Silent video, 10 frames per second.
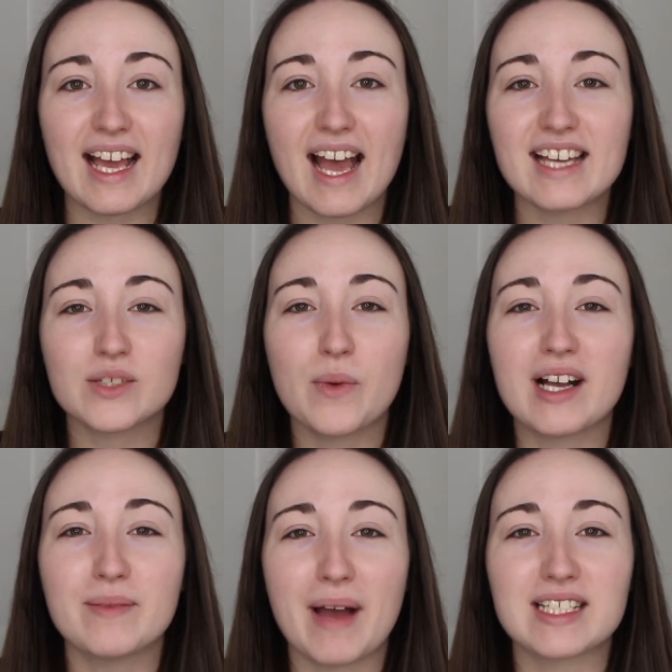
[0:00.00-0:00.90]
guys,
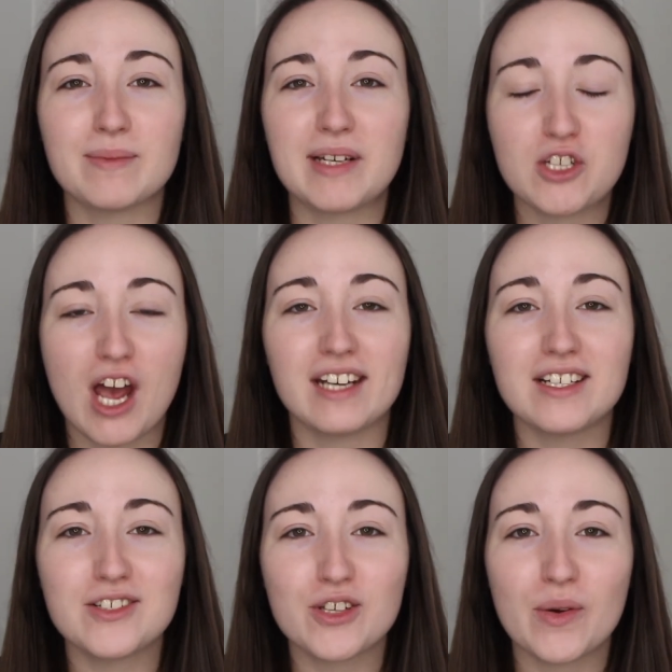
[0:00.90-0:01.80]
welcome back to my
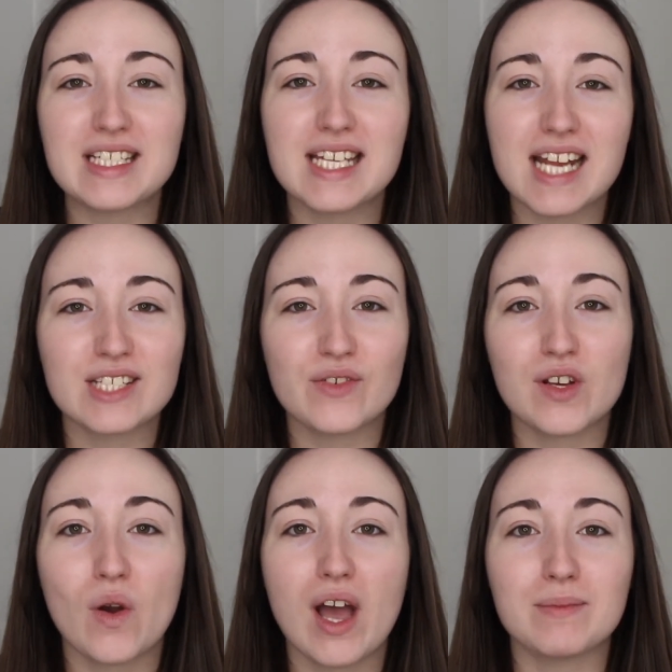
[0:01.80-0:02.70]
channel. So in today's
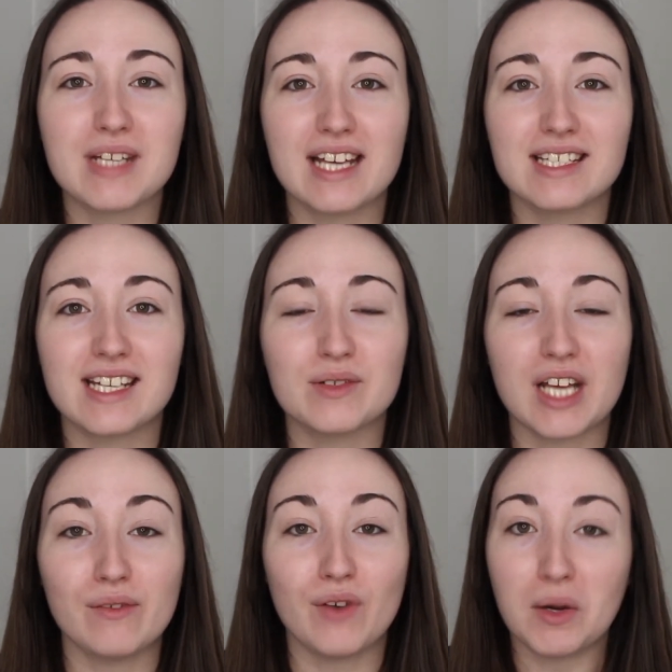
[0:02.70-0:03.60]
video I am testing out
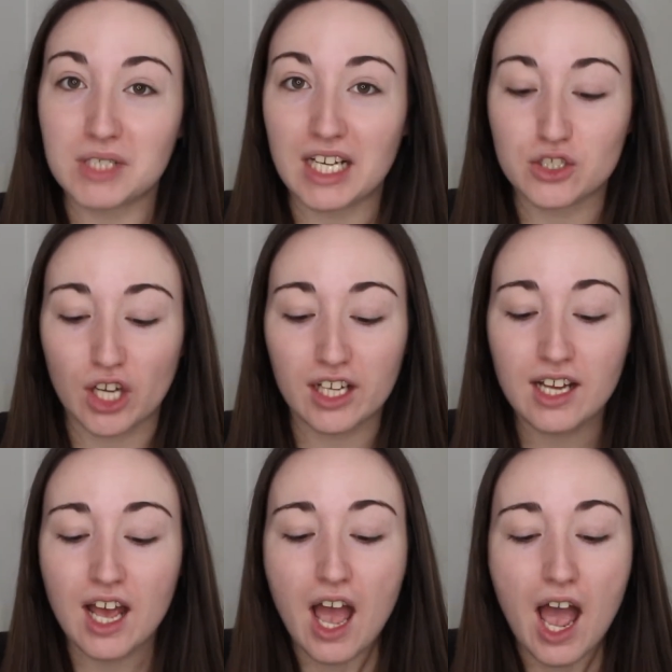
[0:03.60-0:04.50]
a foundation and
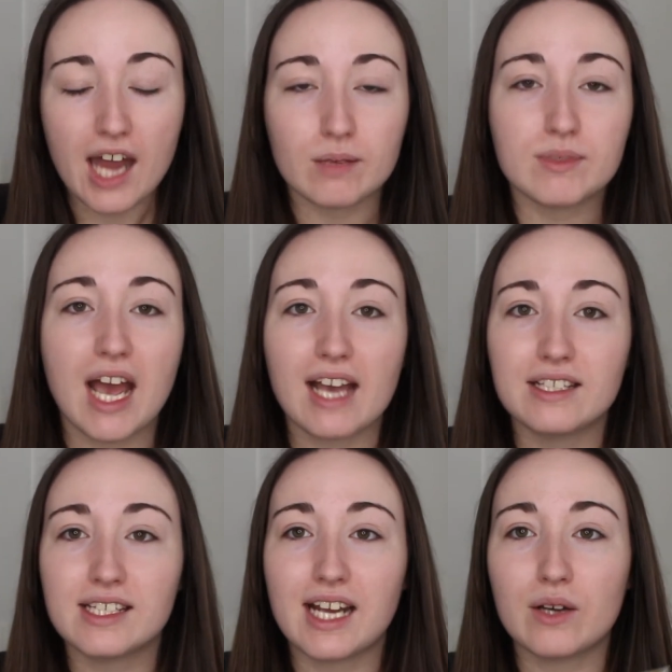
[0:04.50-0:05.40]
I'm
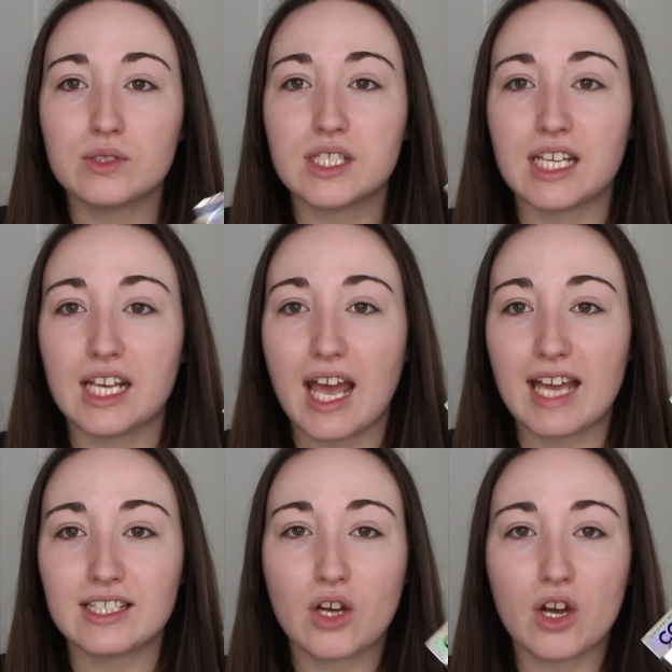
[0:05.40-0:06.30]
testing out the
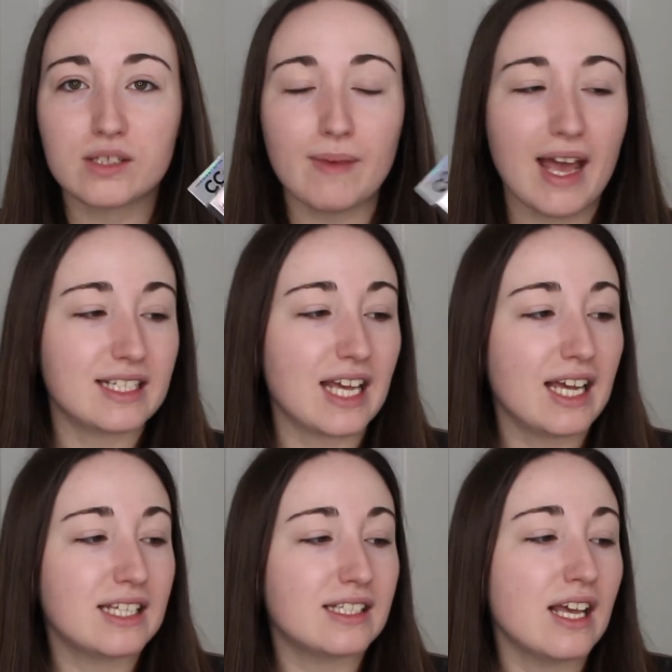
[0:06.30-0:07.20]
It
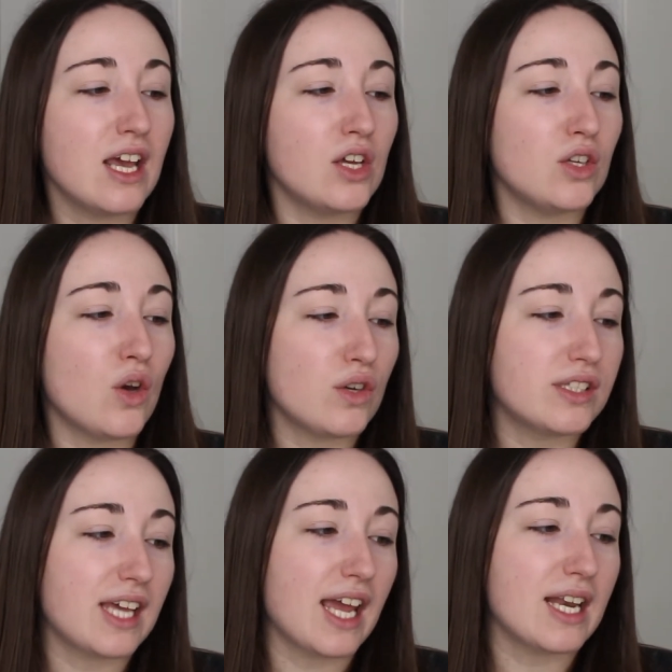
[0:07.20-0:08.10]
Cosmetics Your
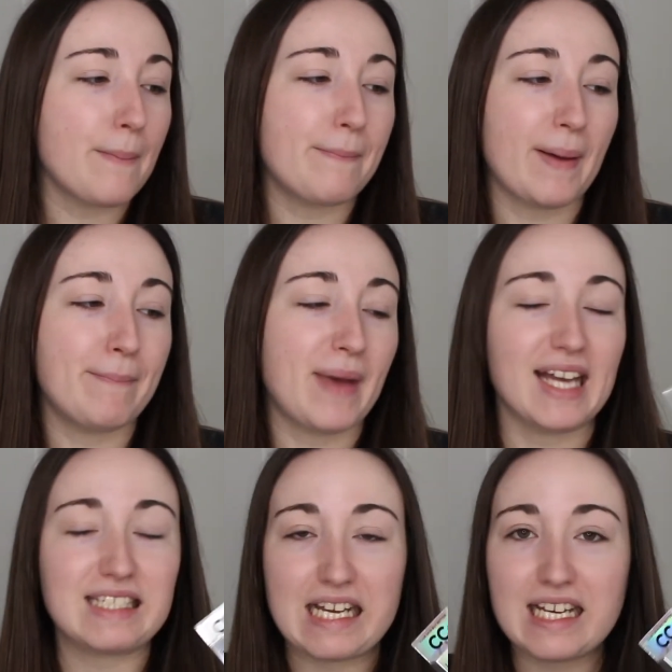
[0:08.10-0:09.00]
Skin But
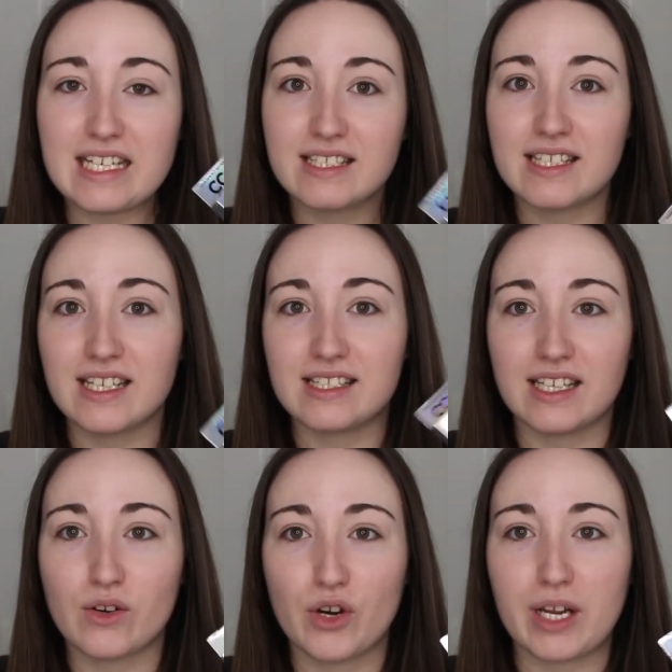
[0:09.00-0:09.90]
Better
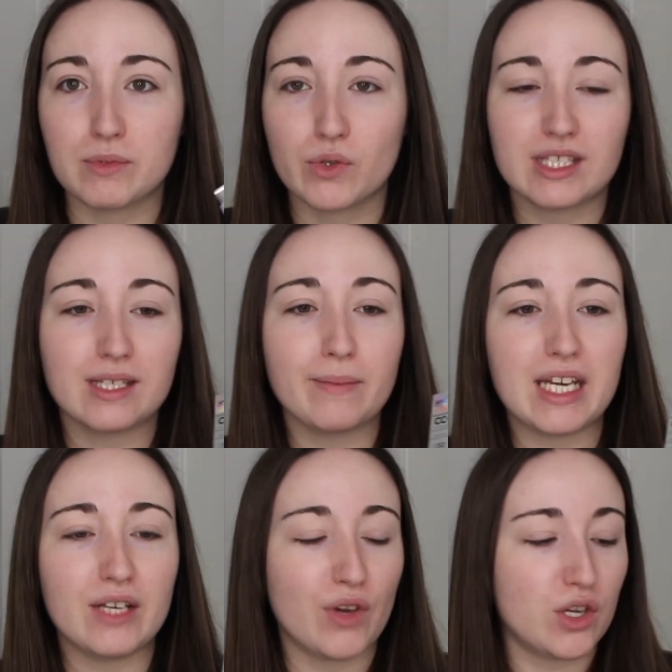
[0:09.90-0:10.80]
CC Cream. So it's the
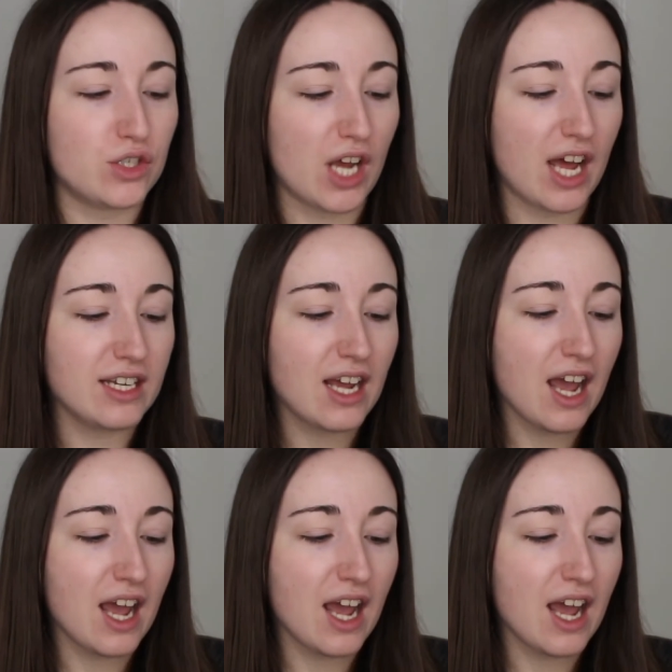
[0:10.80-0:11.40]
mini version.